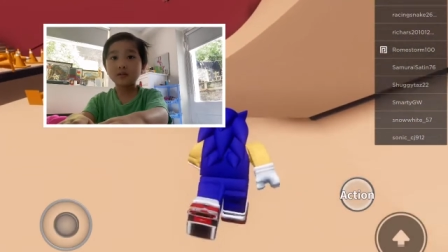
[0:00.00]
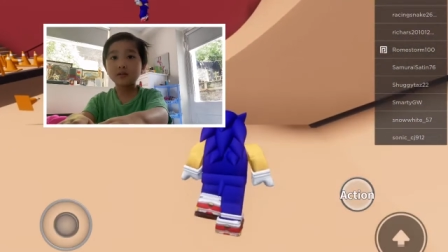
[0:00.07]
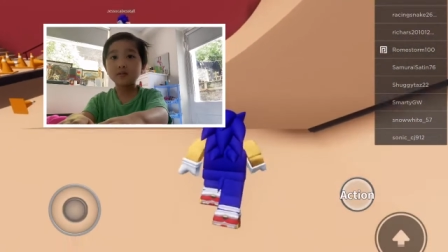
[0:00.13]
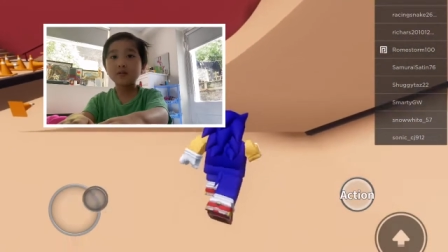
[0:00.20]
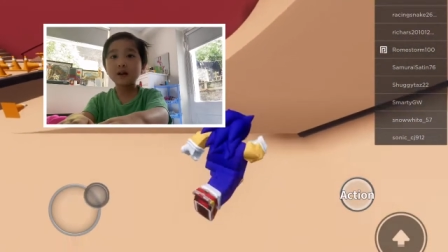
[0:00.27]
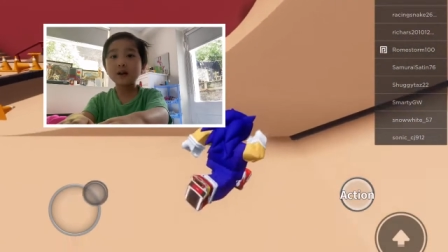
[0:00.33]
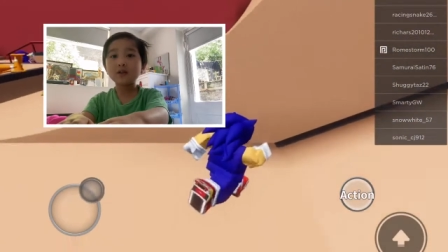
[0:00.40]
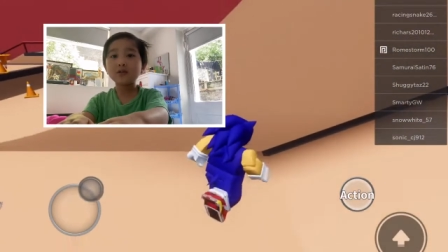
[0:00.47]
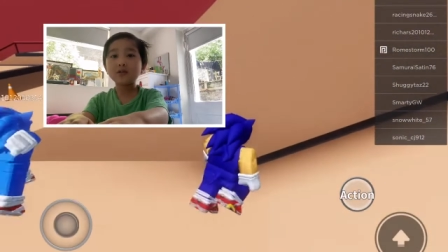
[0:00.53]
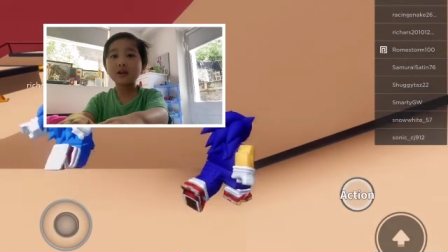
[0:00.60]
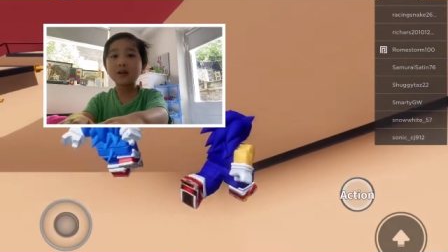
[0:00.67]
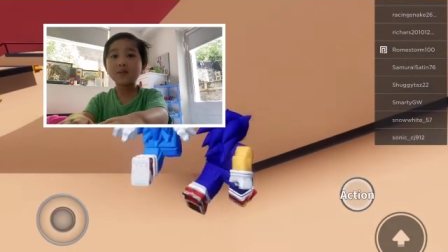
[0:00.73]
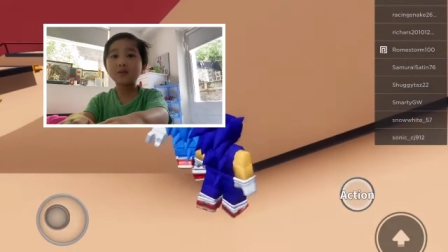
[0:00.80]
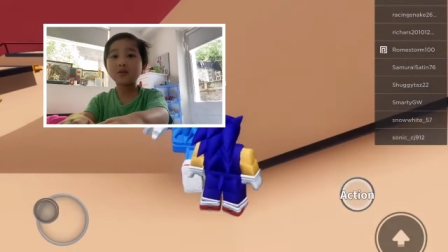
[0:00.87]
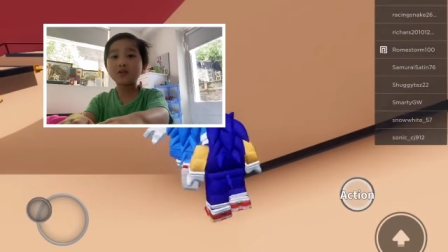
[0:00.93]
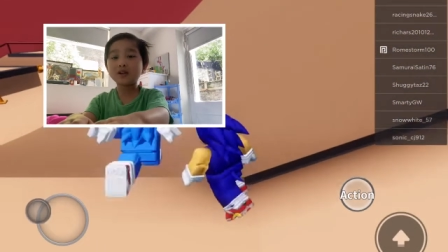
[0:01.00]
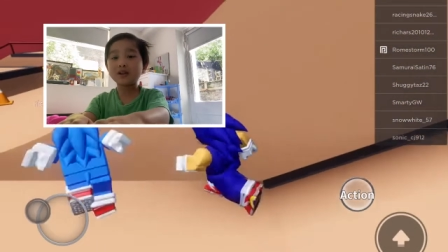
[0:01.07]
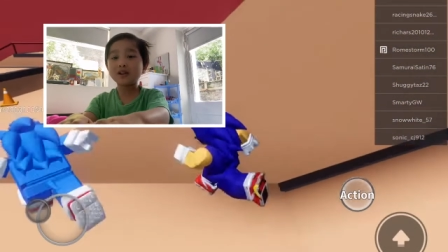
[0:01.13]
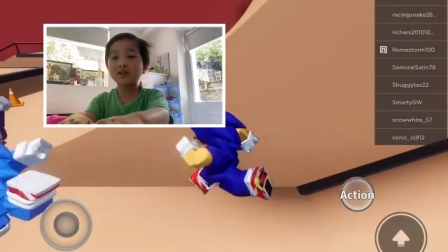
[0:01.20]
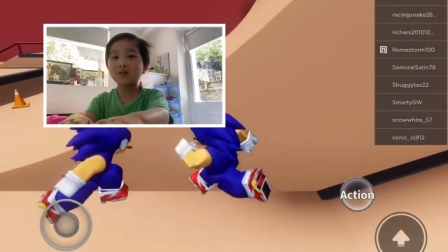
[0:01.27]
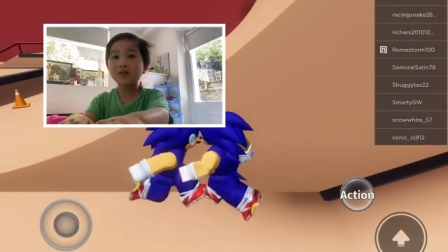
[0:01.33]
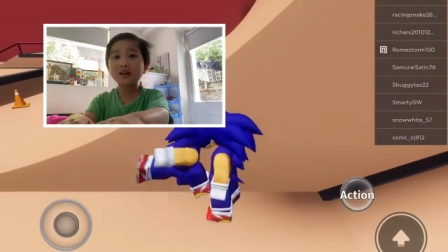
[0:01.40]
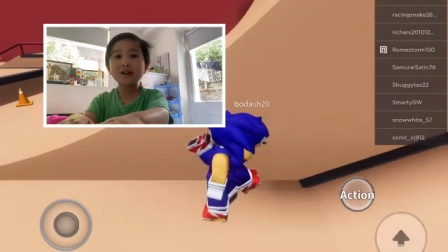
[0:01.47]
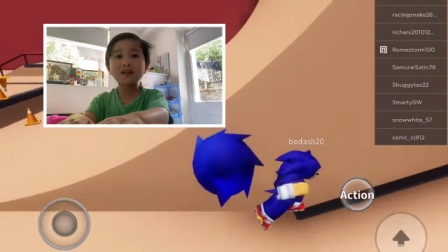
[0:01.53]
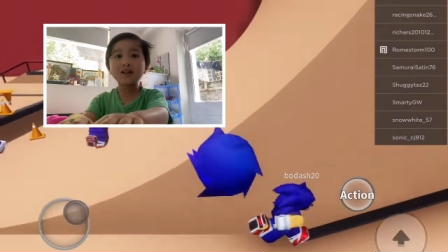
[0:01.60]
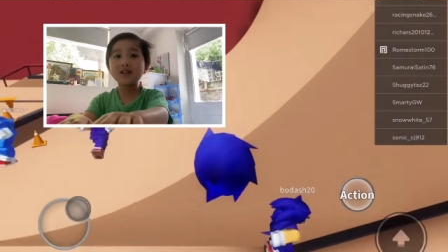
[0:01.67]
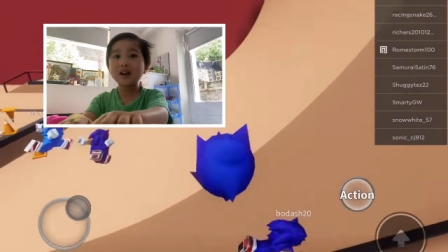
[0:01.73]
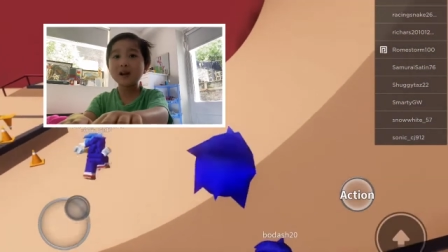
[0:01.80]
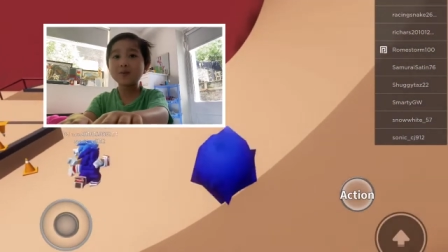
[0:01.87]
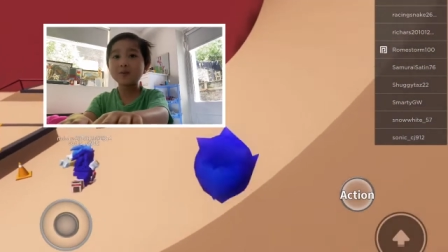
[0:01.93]
why did they put it why did
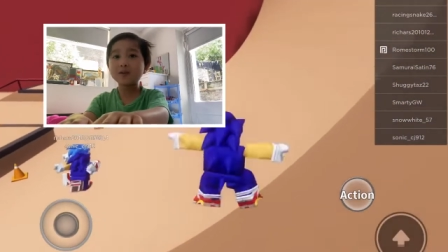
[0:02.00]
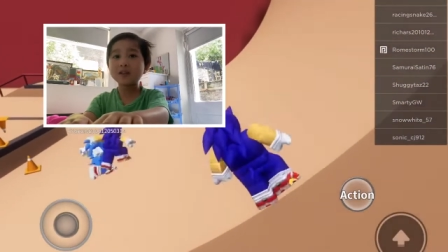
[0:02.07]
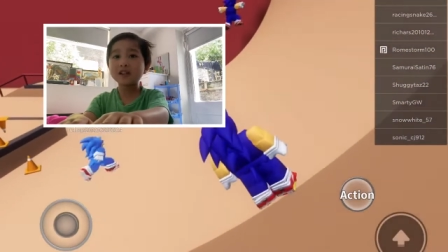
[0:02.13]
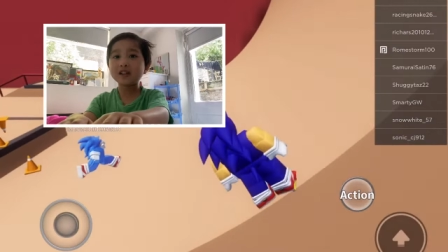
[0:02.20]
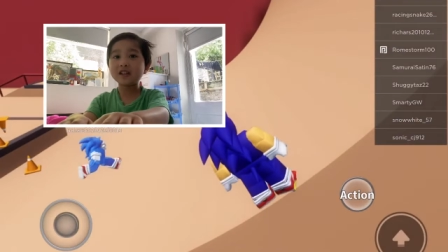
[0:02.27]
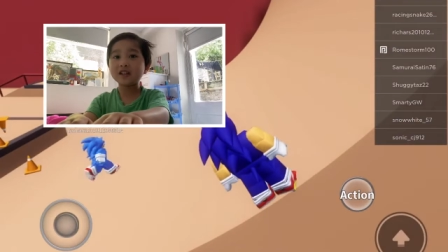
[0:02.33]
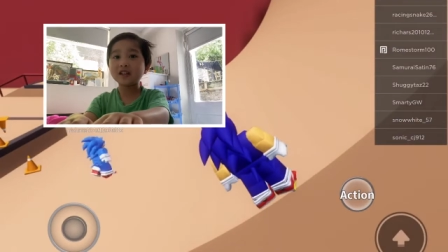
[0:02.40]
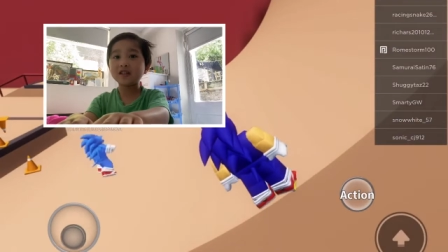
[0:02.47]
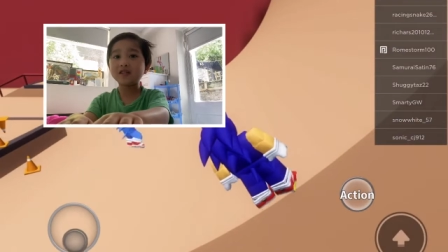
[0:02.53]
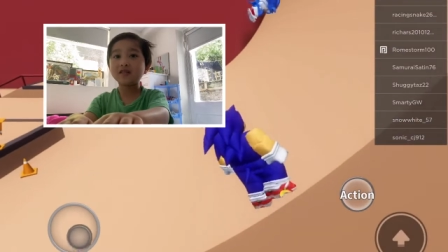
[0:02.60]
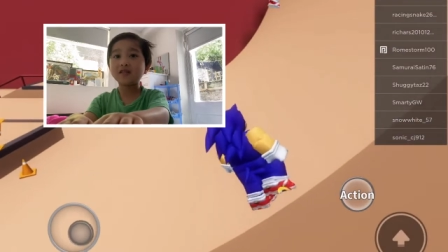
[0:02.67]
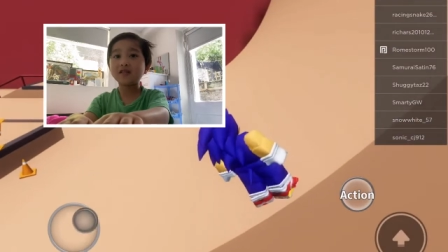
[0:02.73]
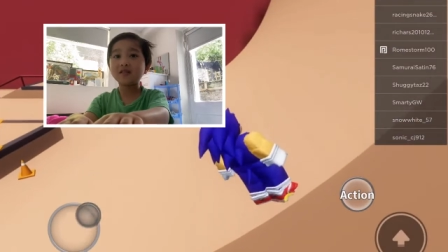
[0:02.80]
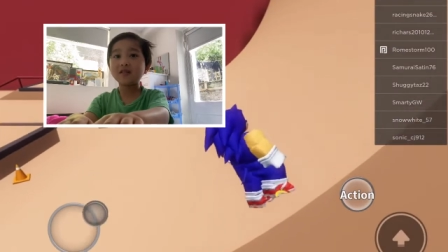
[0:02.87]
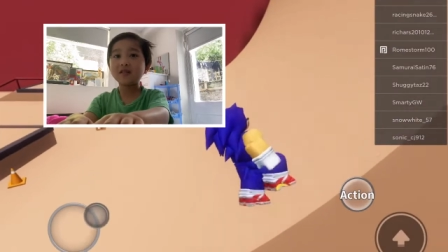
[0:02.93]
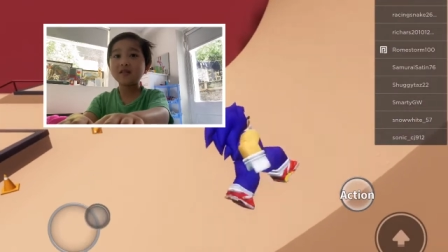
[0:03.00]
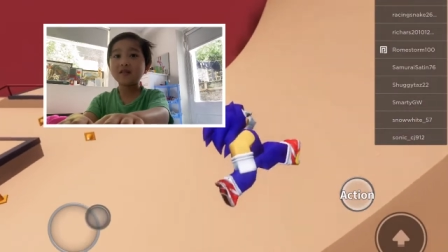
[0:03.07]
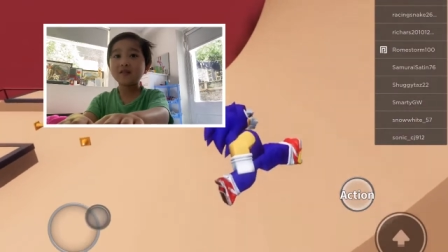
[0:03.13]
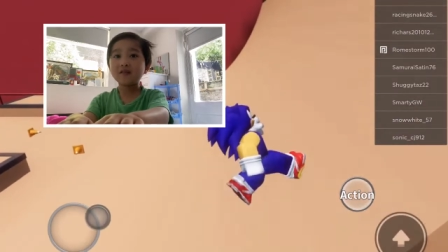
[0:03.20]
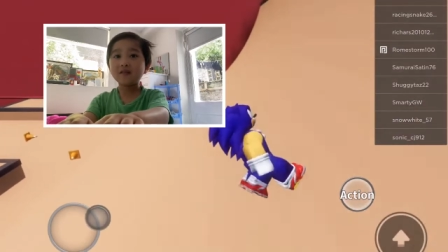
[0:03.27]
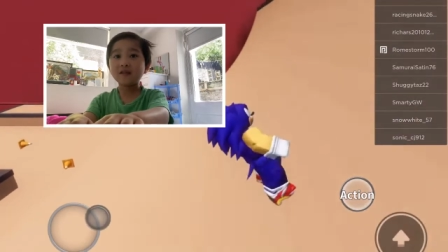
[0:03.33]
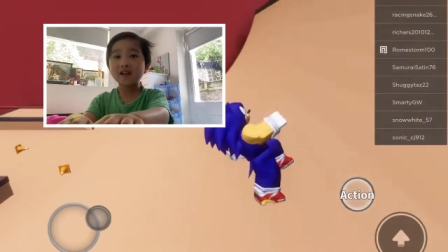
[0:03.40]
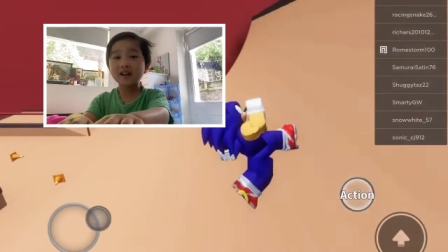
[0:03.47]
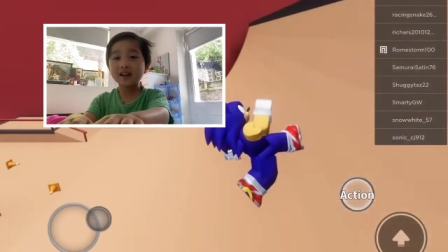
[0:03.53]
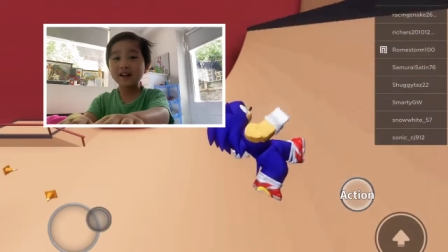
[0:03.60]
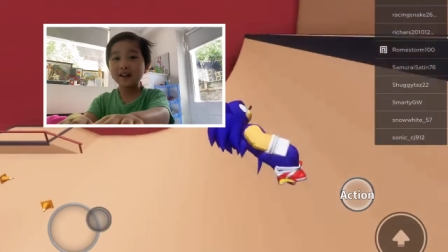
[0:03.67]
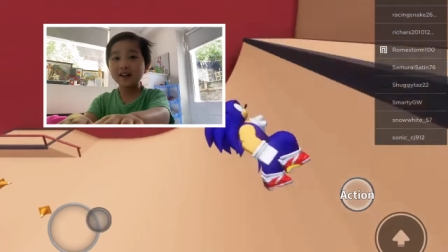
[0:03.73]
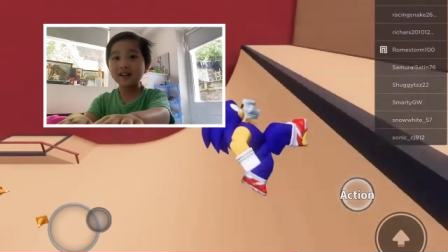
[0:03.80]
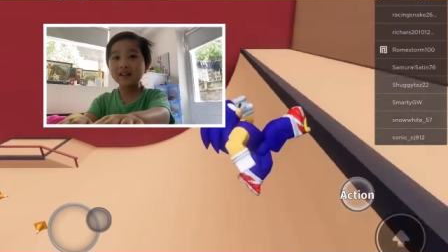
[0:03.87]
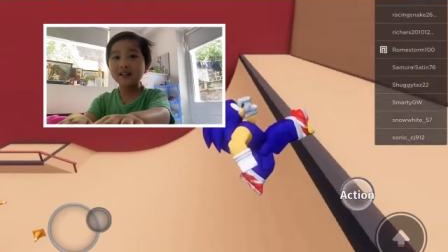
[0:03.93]
they put it here?
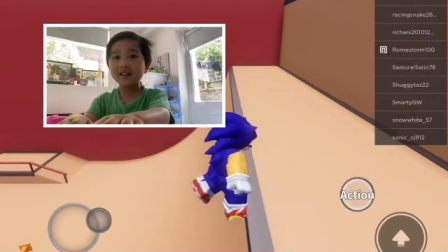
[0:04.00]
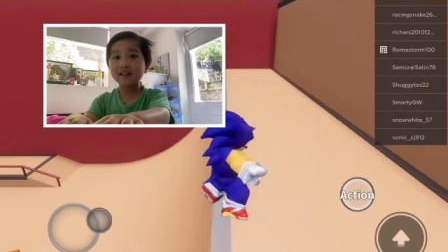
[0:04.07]
Why?